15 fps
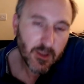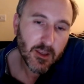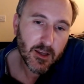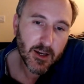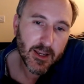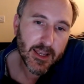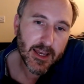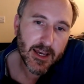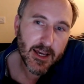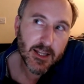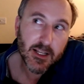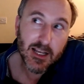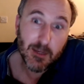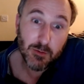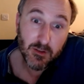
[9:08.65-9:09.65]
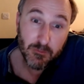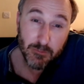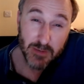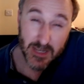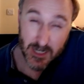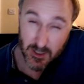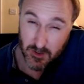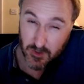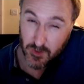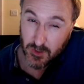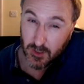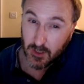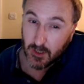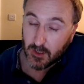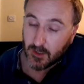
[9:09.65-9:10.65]
I had a couple of beers,
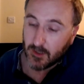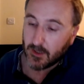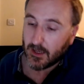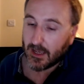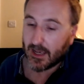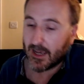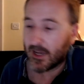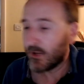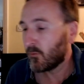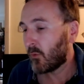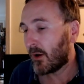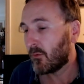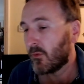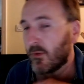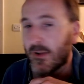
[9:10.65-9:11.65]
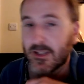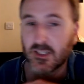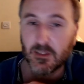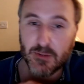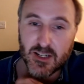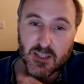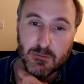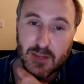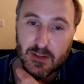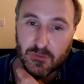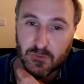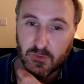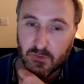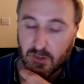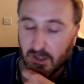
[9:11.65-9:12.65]
and when we went to W.
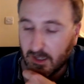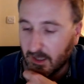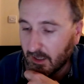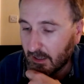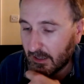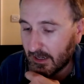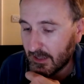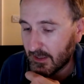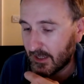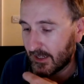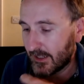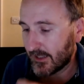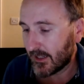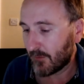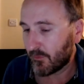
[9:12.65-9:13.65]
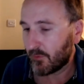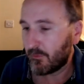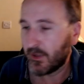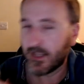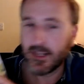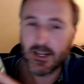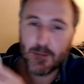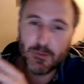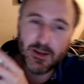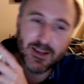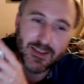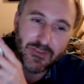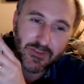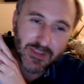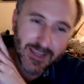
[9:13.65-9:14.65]
Smith, I then ended up picking up
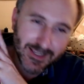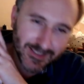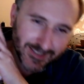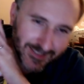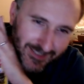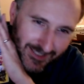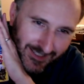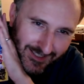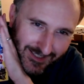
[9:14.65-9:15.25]
this.